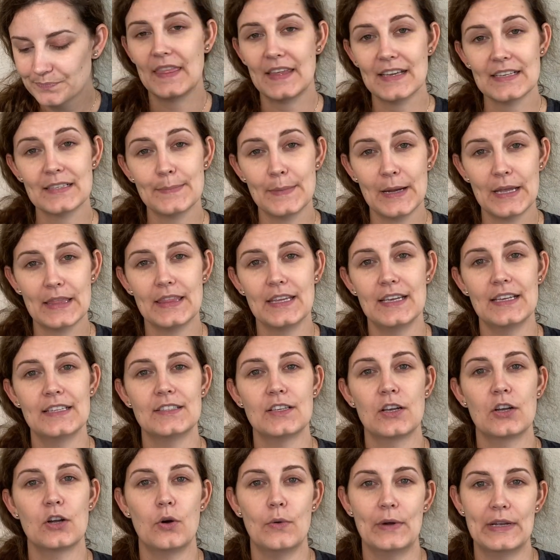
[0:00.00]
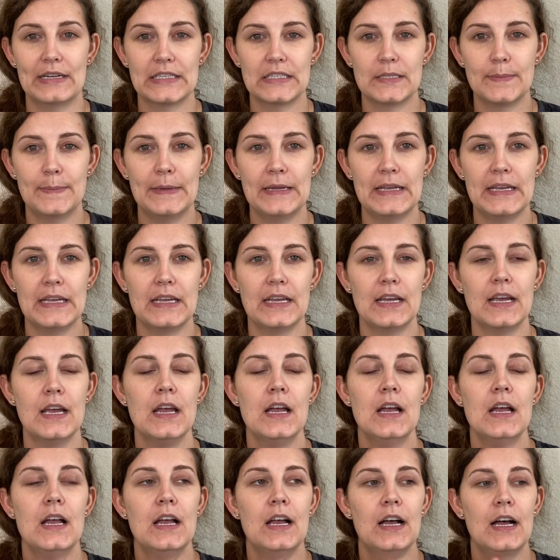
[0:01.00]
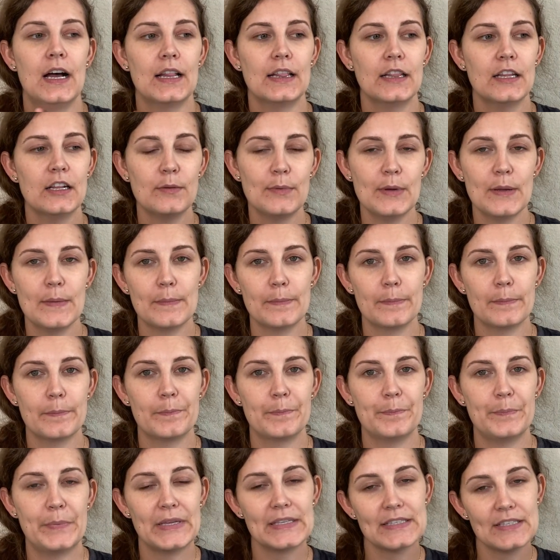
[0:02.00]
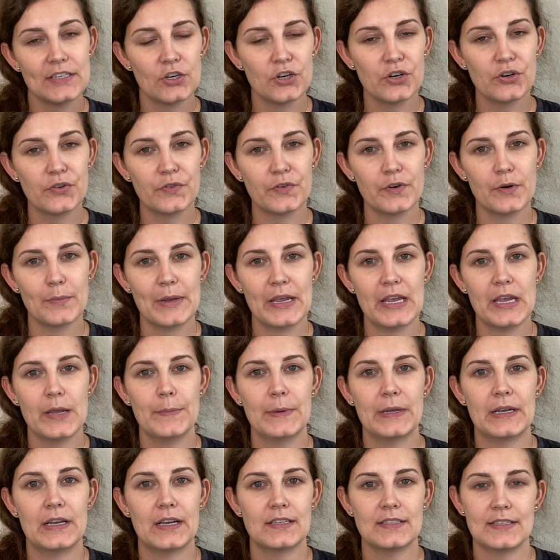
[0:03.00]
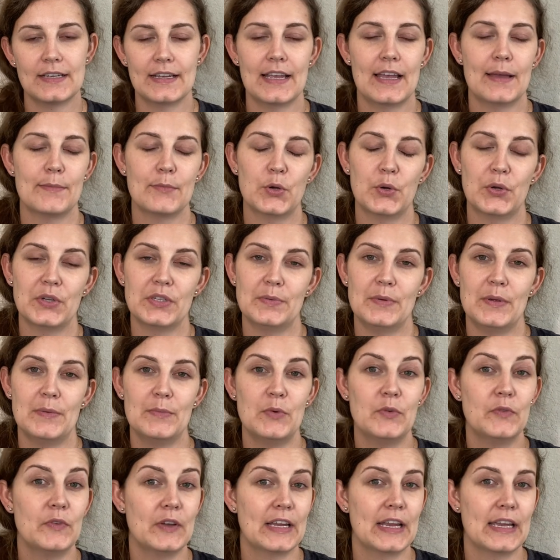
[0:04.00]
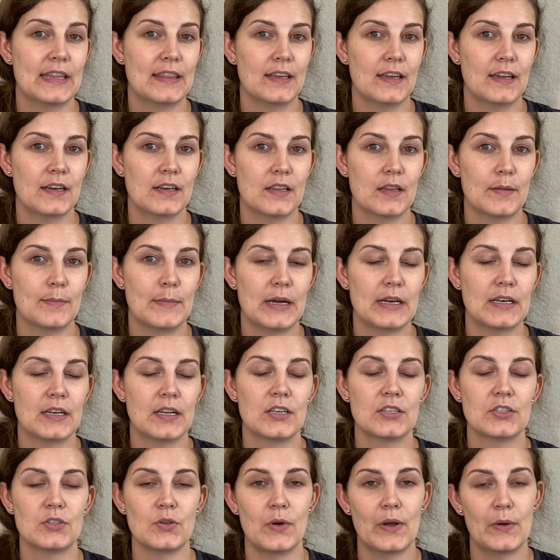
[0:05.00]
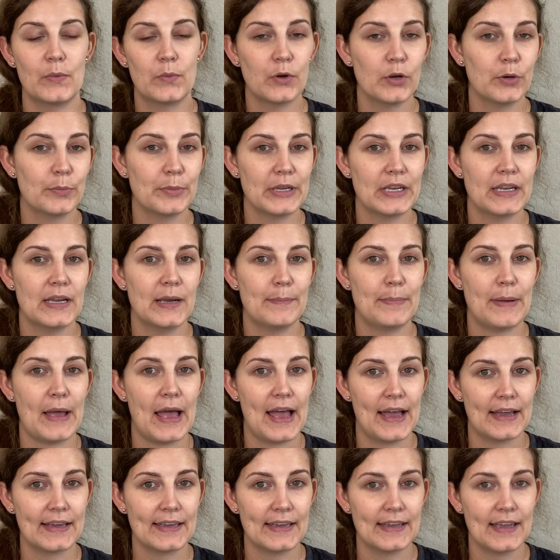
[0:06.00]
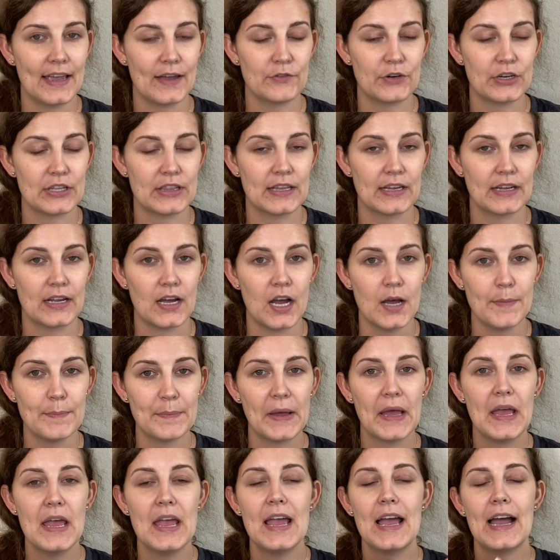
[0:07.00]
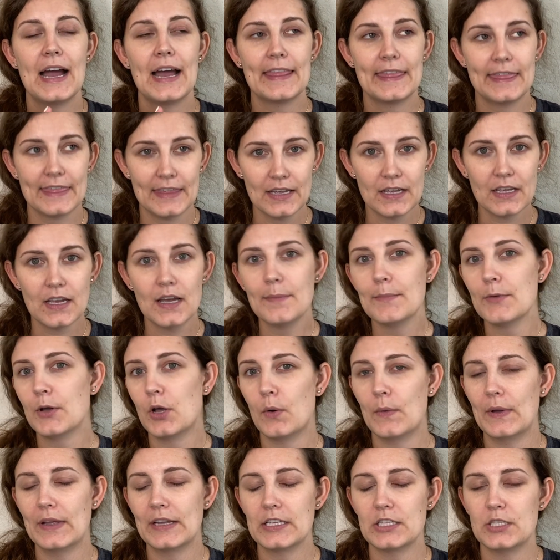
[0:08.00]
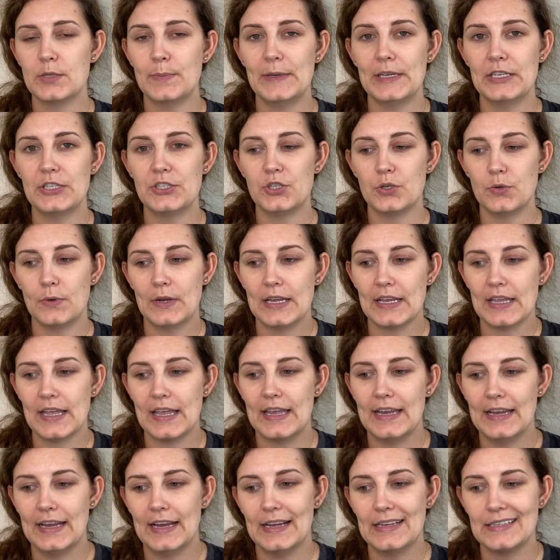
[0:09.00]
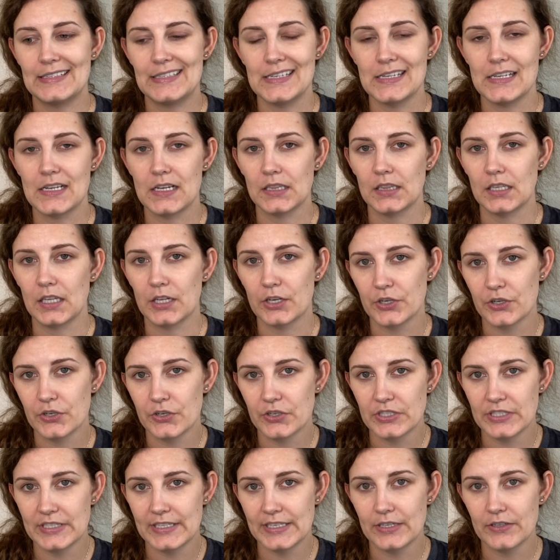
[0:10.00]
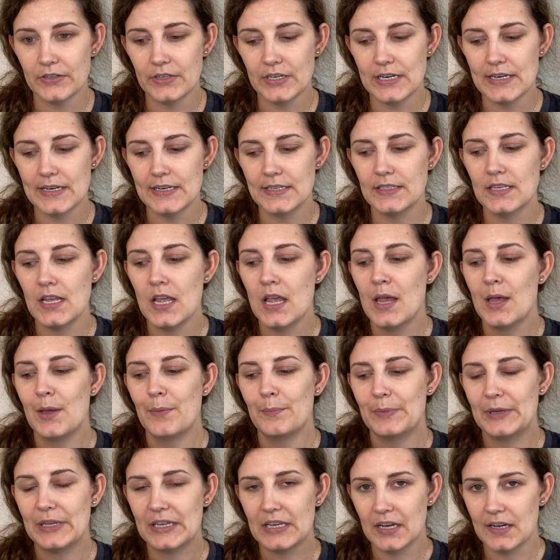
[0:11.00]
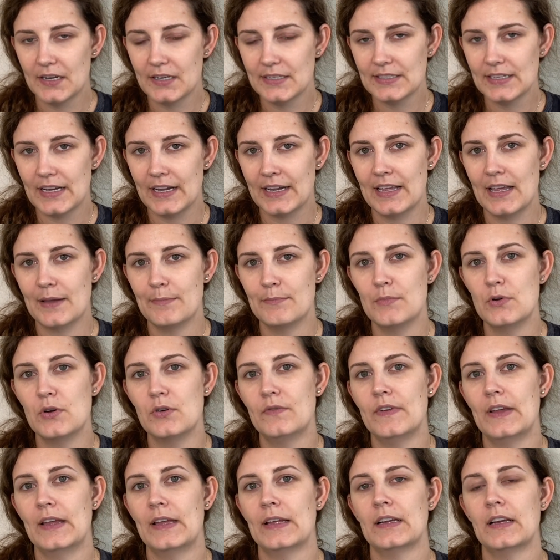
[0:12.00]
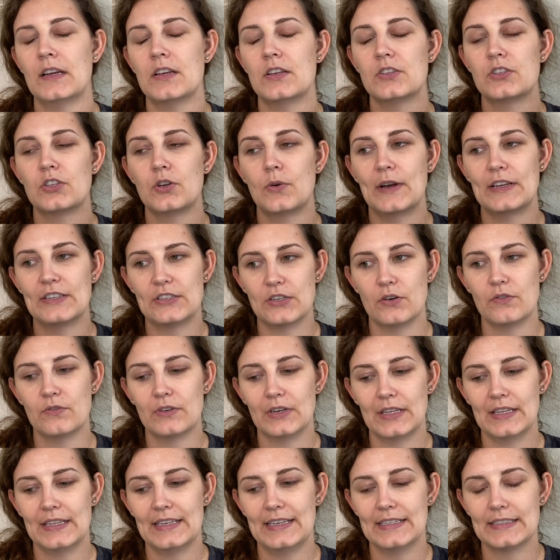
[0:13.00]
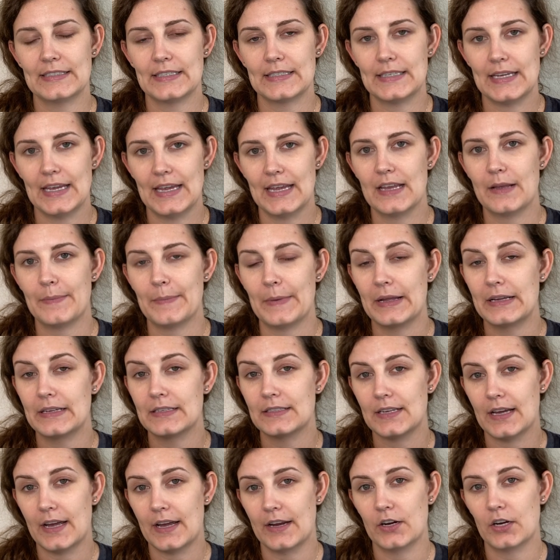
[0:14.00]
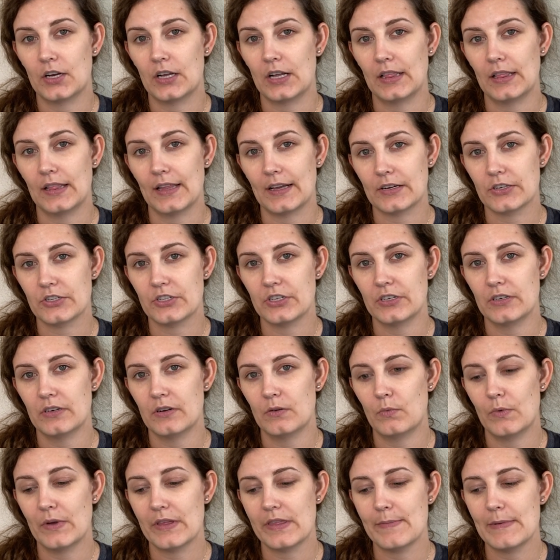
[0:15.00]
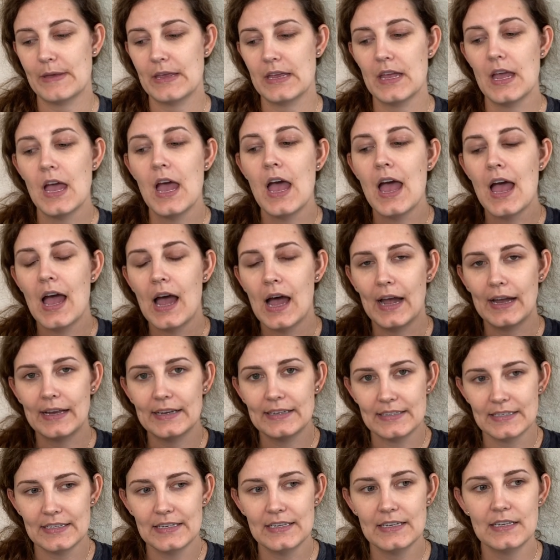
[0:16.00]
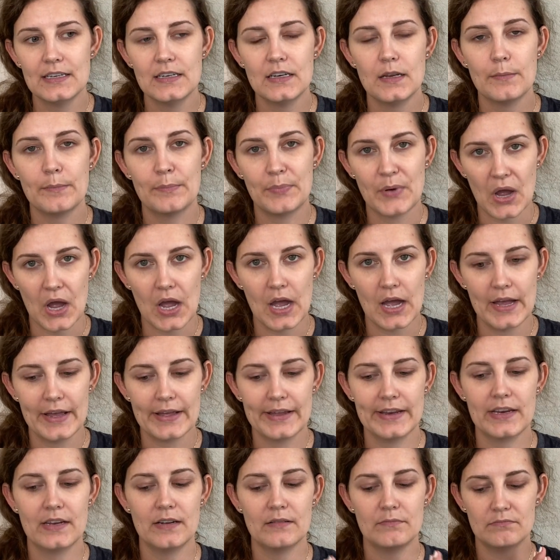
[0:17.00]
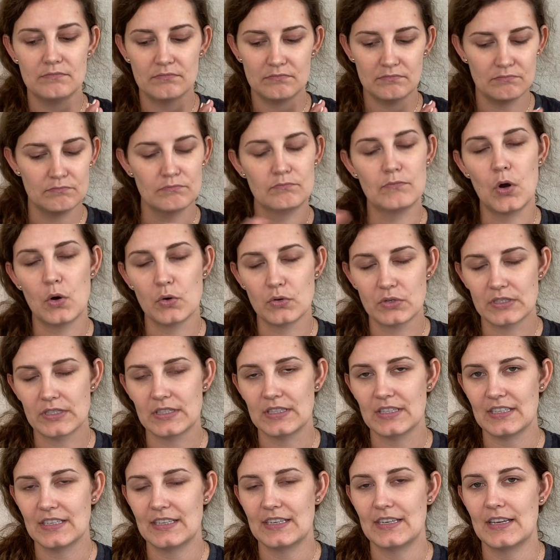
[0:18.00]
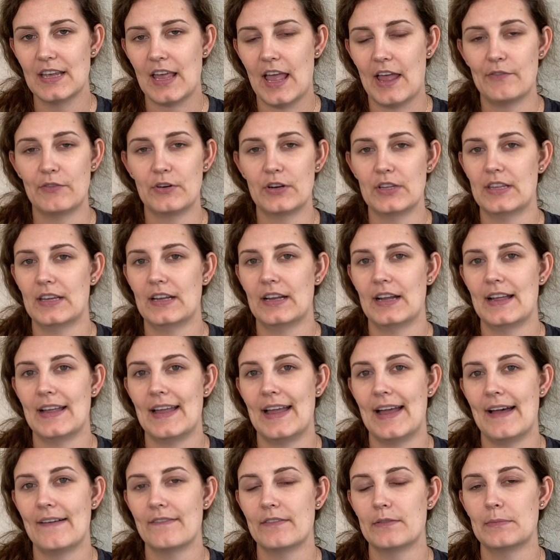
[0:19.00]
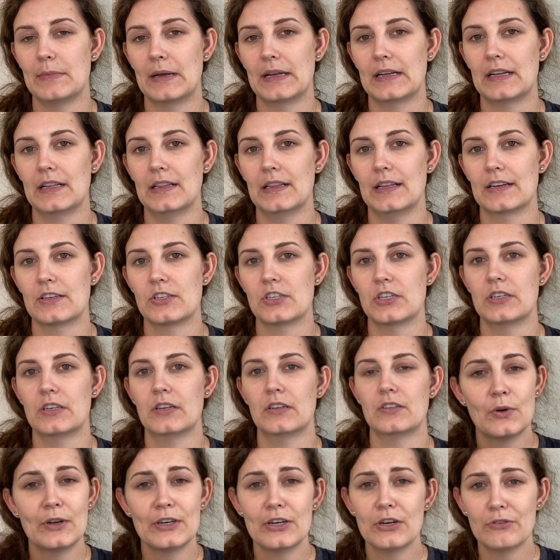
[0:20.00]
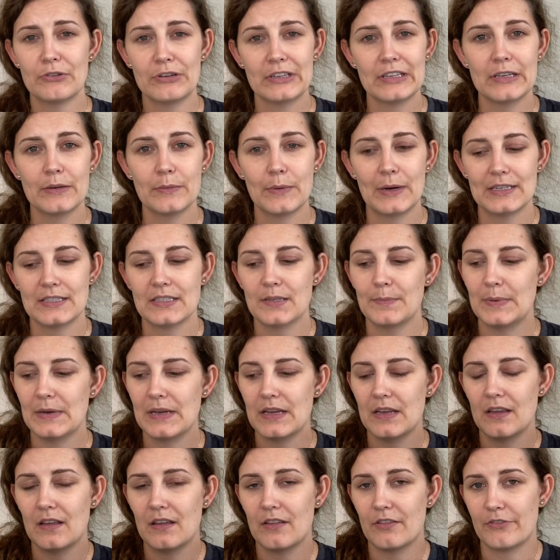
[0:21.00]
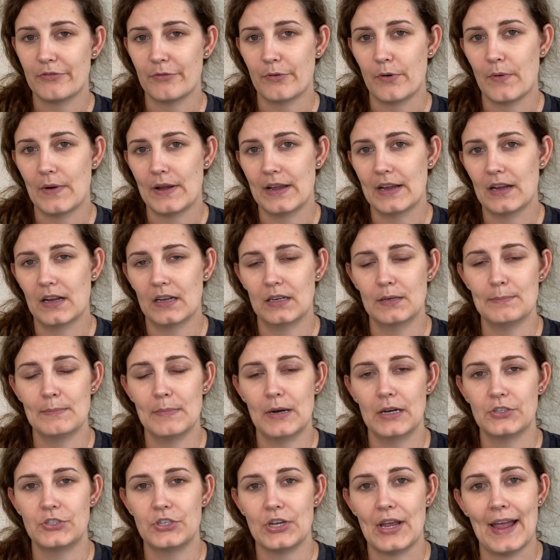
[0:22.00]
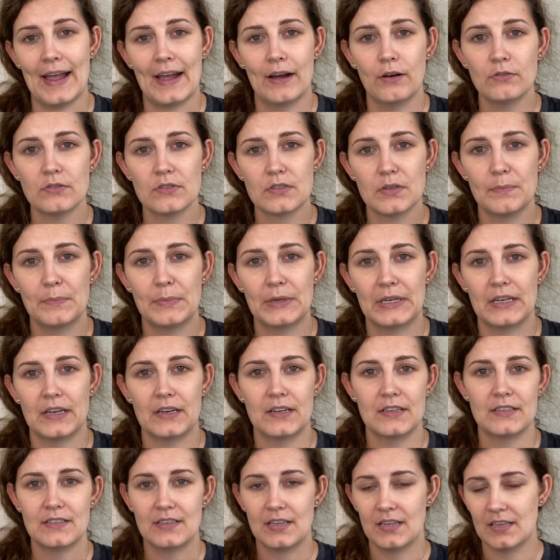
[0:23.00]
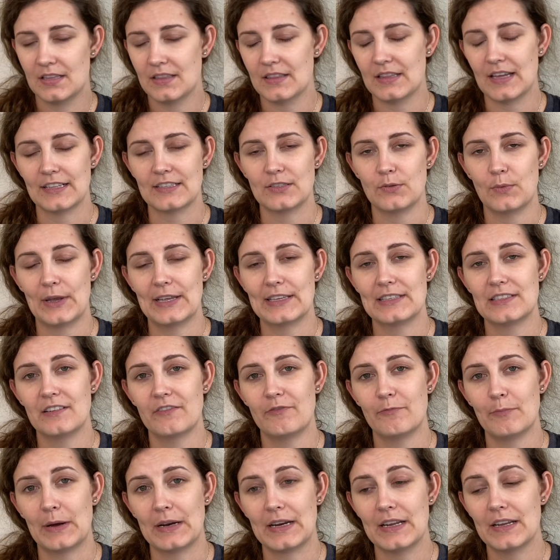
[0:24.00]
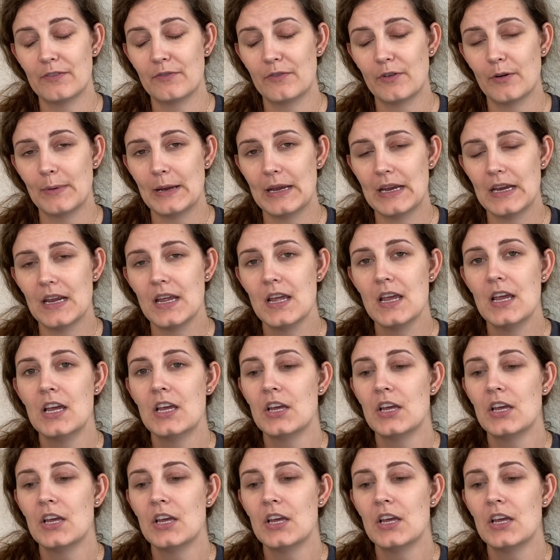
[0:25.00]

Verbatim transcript: This month is going to be a little bit busier for me because I am going to be moving at the end of the month, so I will be packing everything up. I think I'm going to be doing a declutter series because I am moving, so I don't really need to take my entire collection with me. I did buy mostly everything I have in my collection, so I don't really want to be throwing much out because that's a waste of money for me.